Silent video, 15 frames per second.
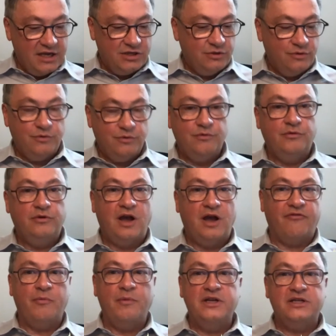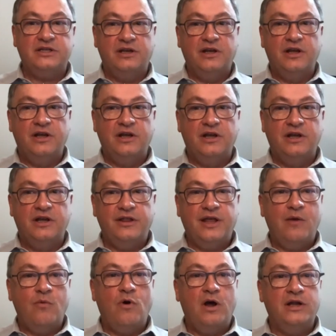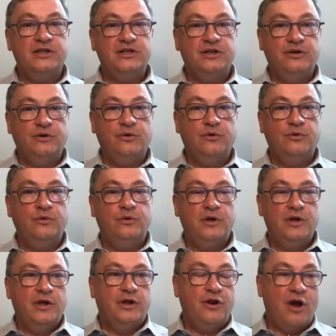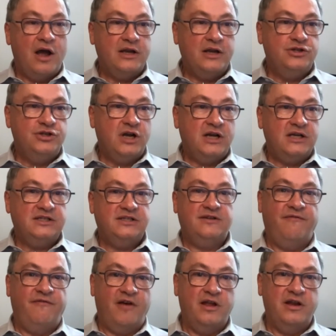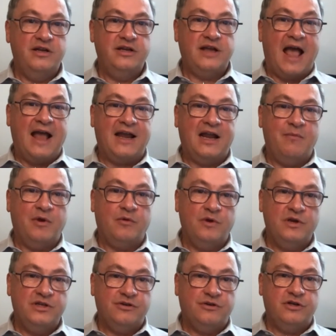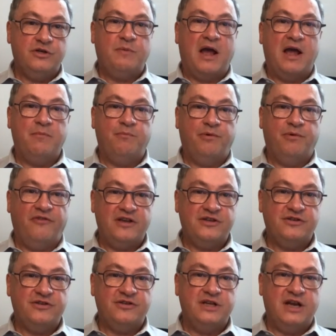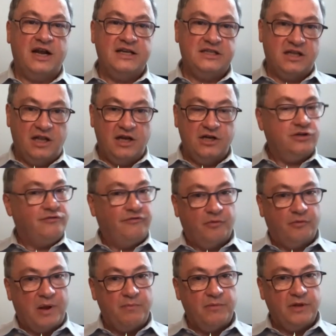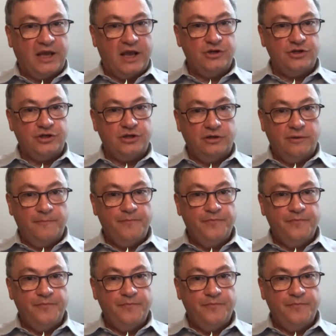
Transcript: to government that they want to not just fund academic research by professors in isolation for publication,